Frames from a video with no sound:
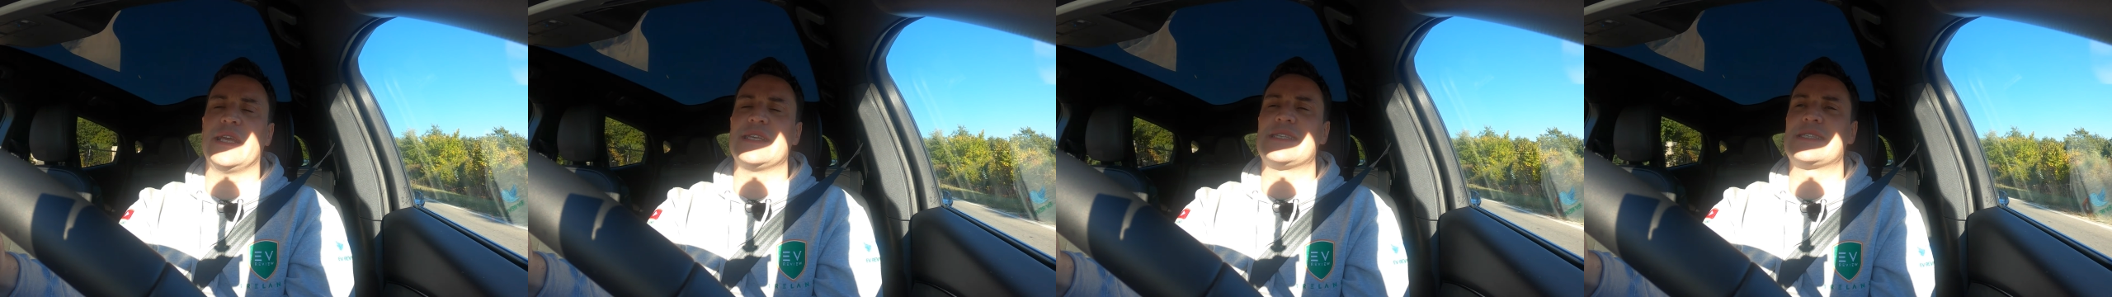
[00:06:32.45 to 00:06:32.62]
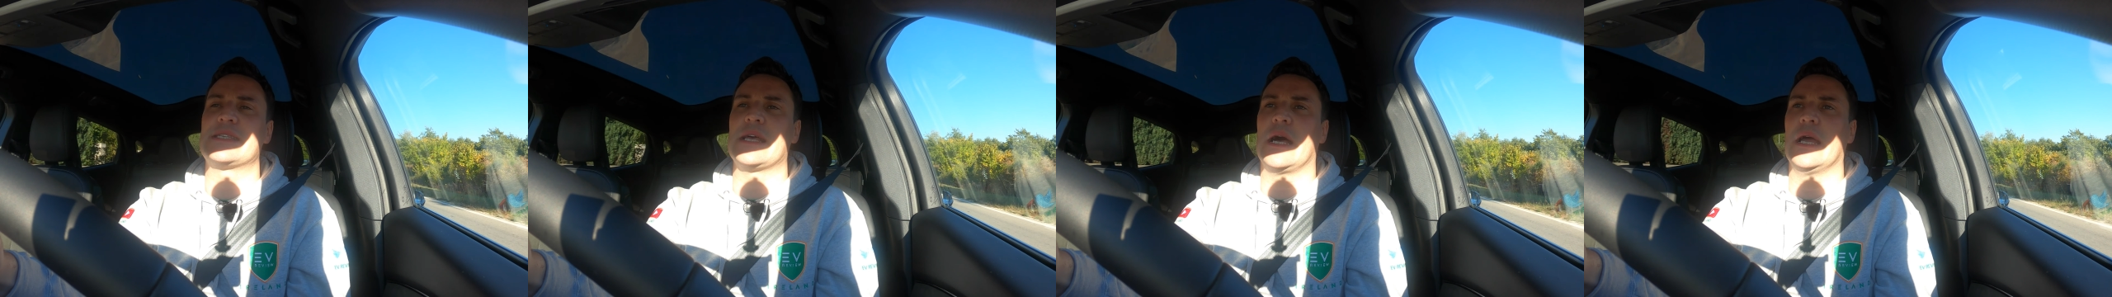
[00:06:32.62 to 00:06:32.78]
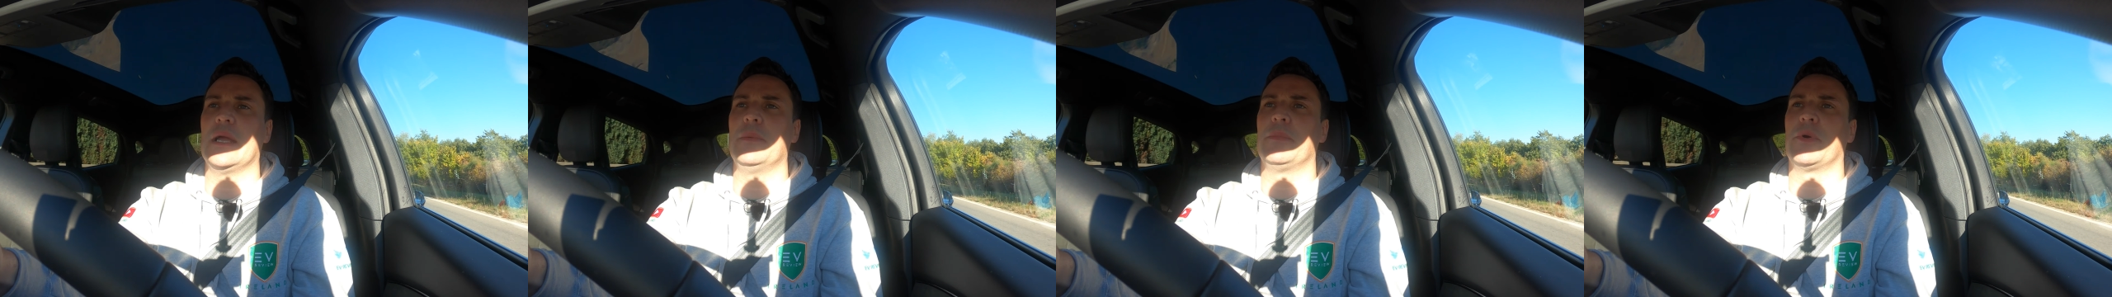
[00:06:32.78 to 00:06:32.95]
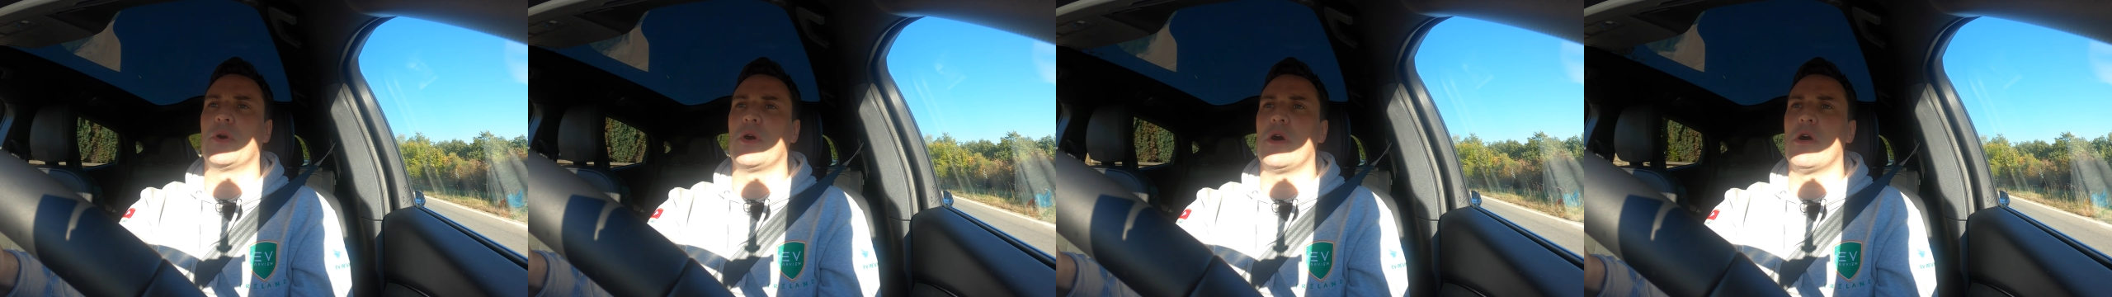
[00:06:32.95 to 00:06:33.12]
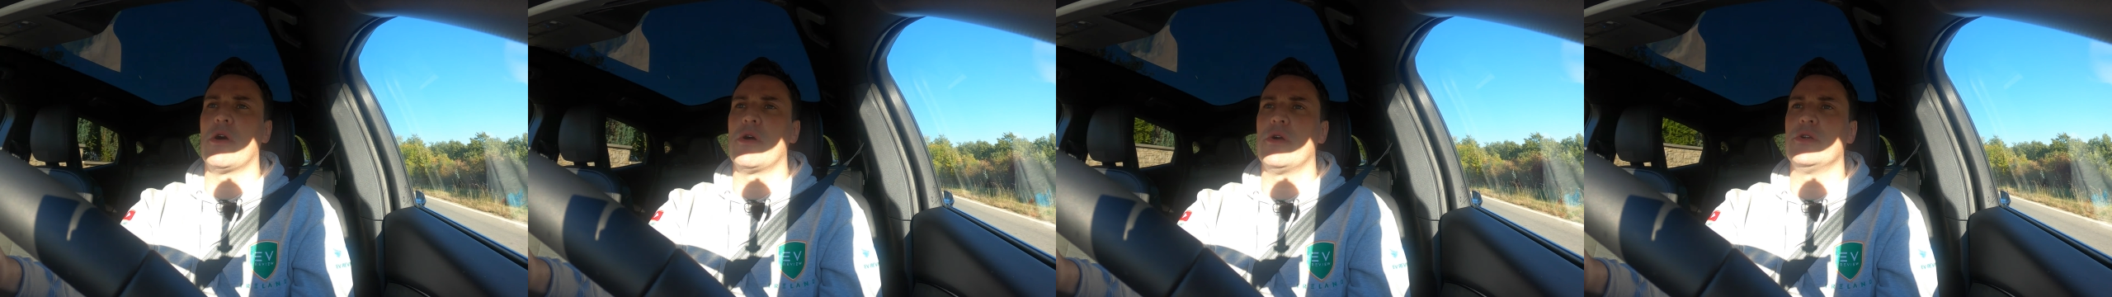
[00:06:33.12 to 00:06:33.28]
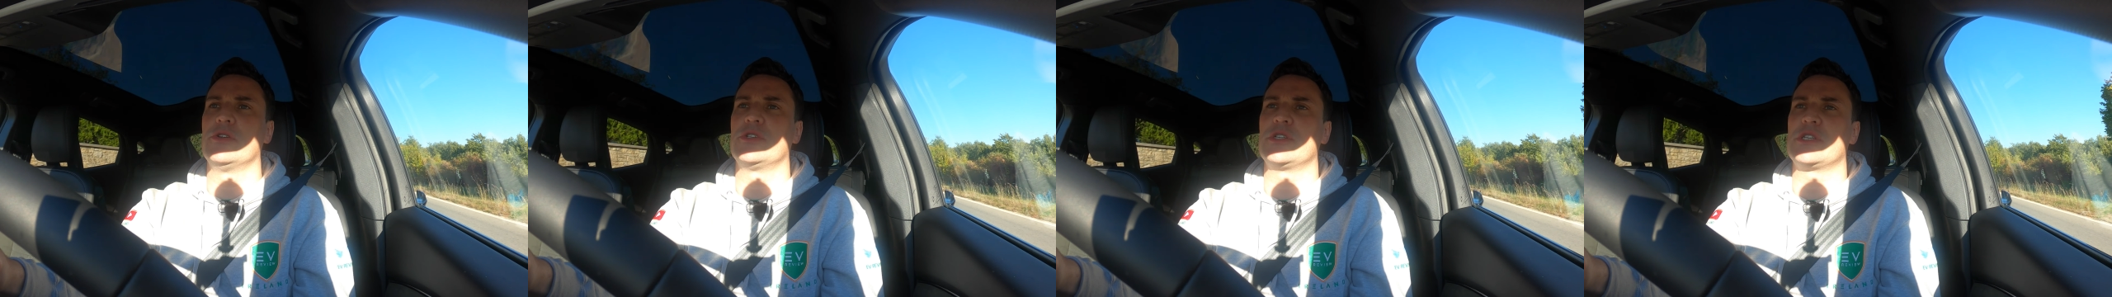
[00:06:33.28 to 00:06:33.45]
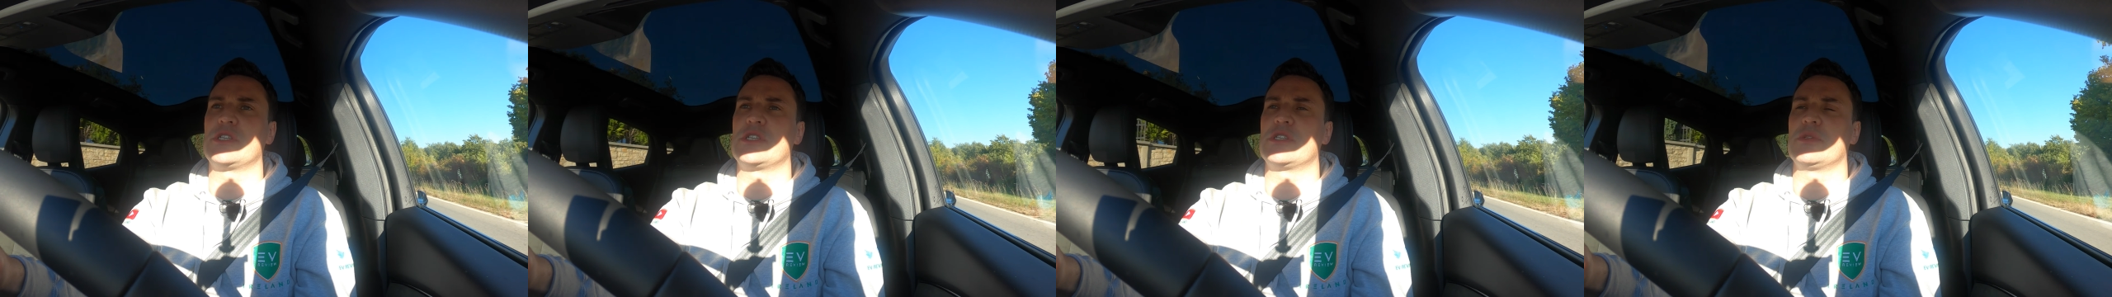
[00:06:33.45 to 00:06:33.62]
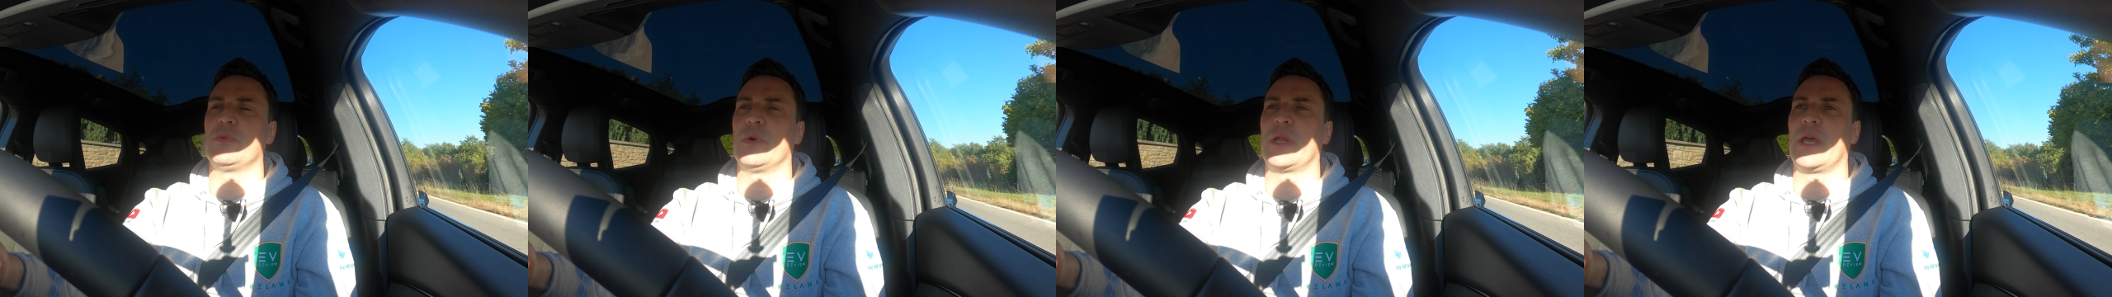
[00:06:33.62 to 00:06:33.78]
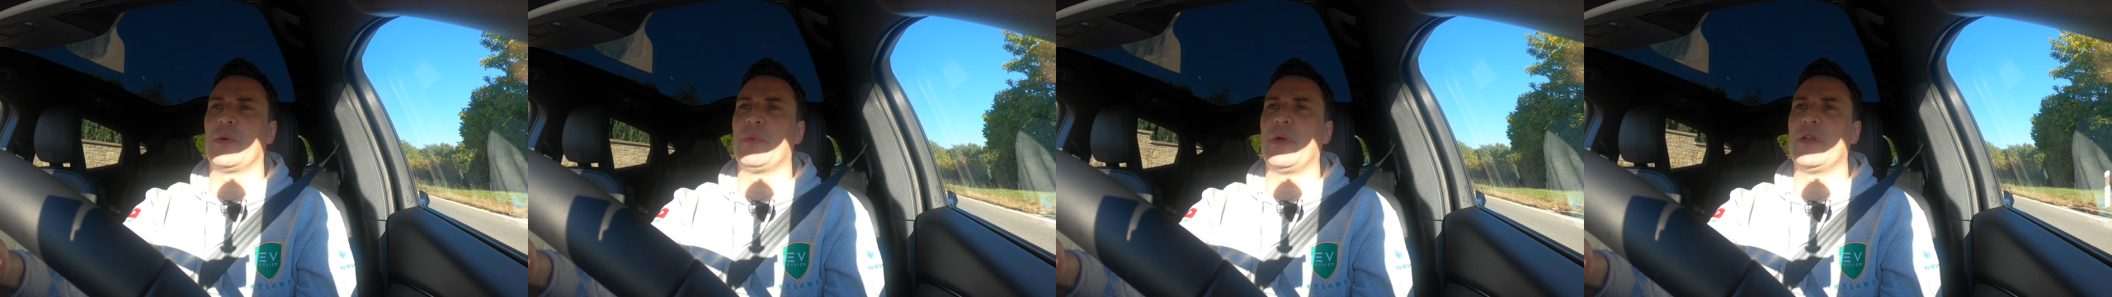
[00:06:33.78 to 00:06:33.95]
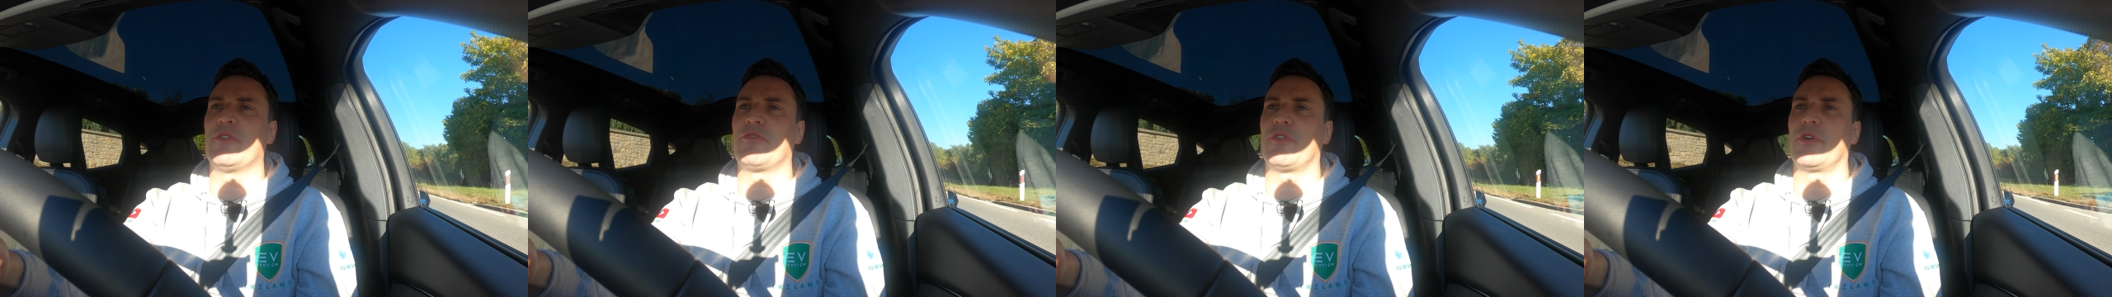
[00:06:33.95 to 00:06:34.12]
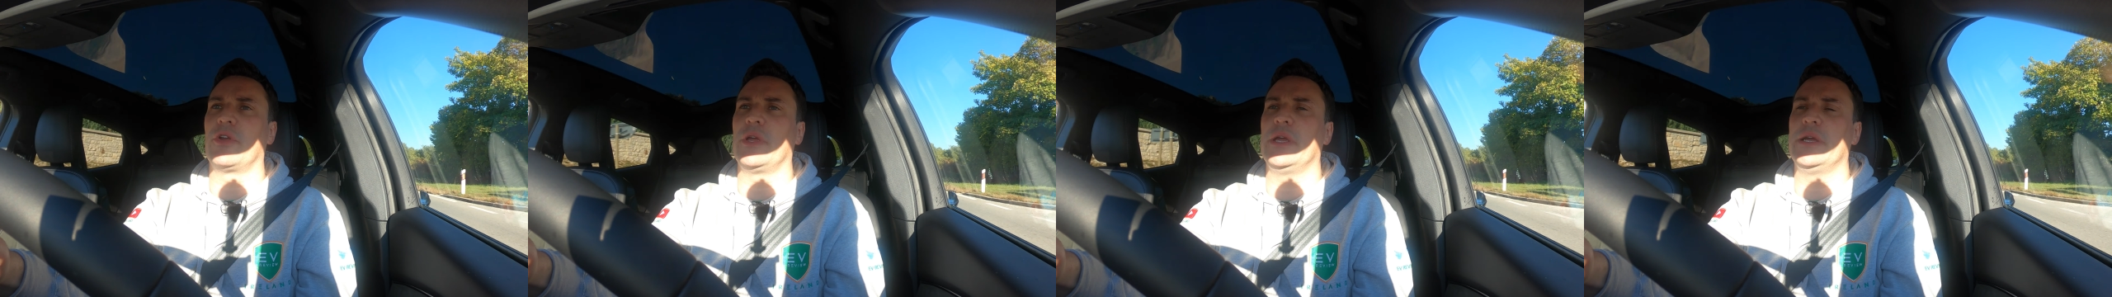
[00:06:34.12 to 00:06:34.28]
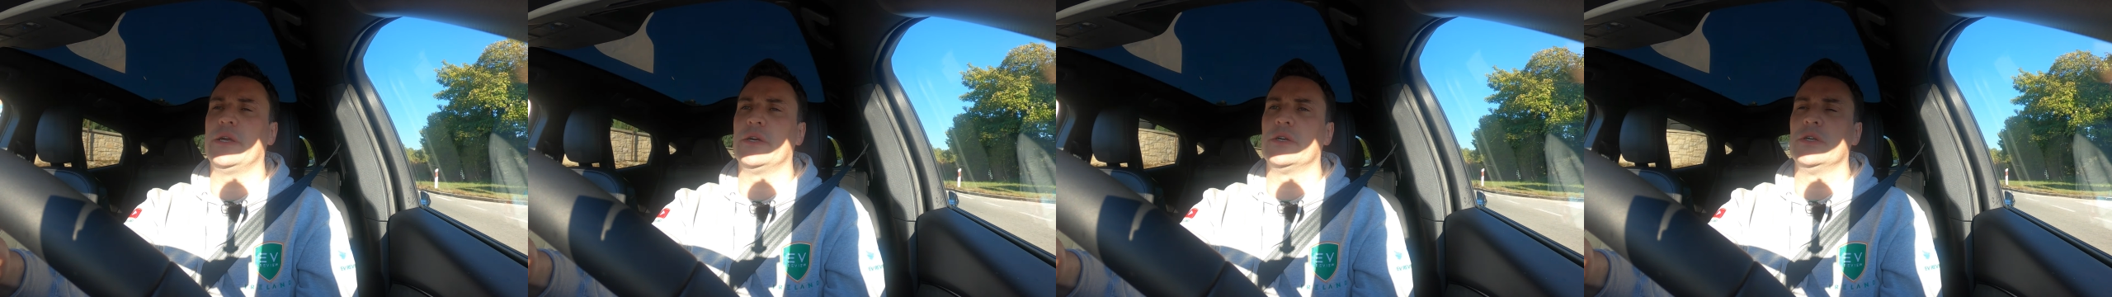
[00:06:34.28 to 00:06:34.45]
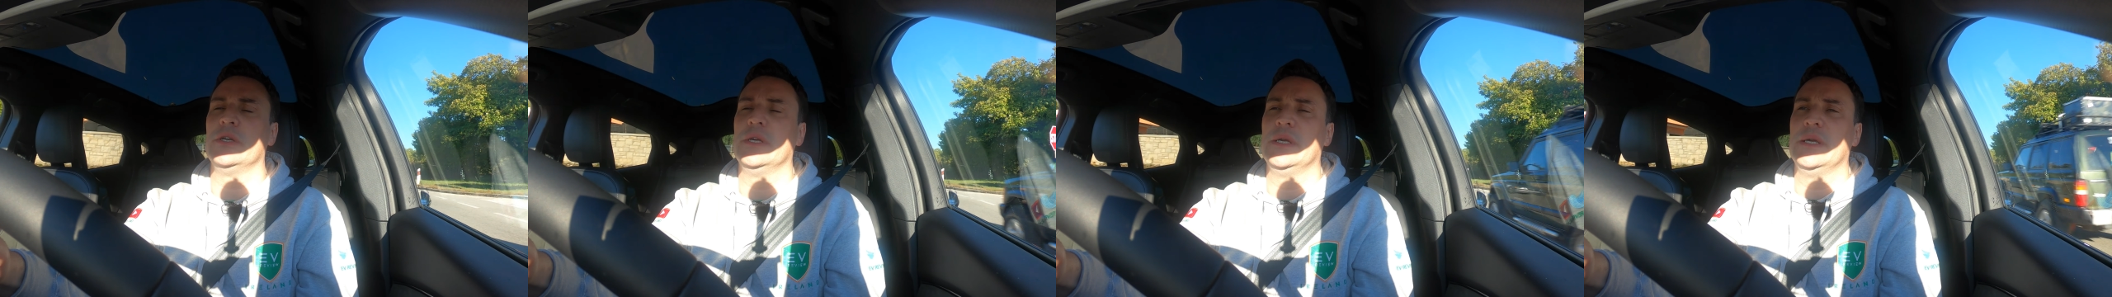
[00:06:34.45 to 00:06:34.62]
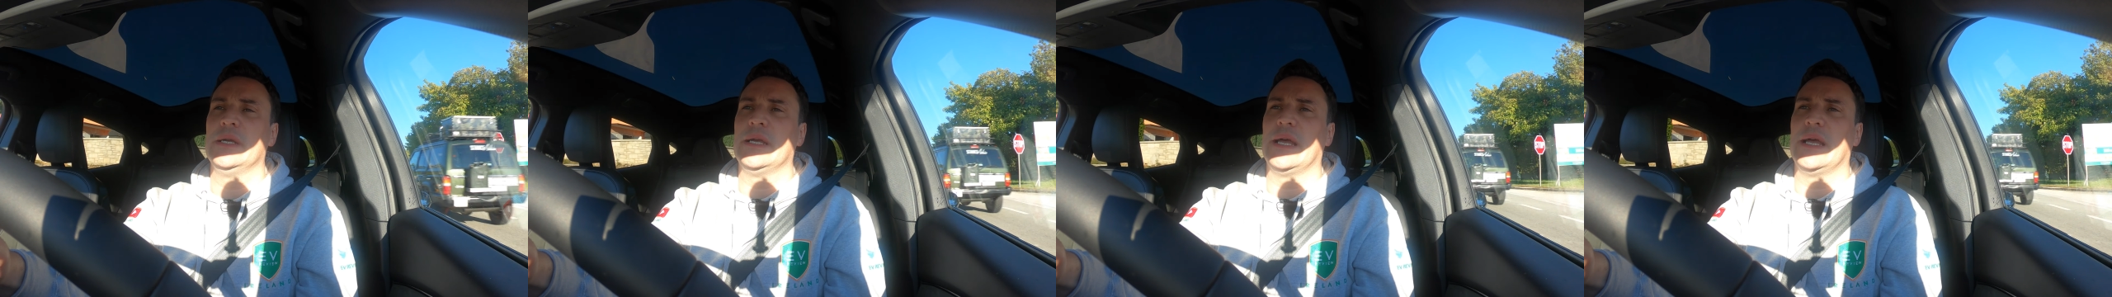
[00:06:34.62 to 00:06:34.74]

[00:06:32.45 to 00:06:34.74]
Cyber Orange is the one I went for here,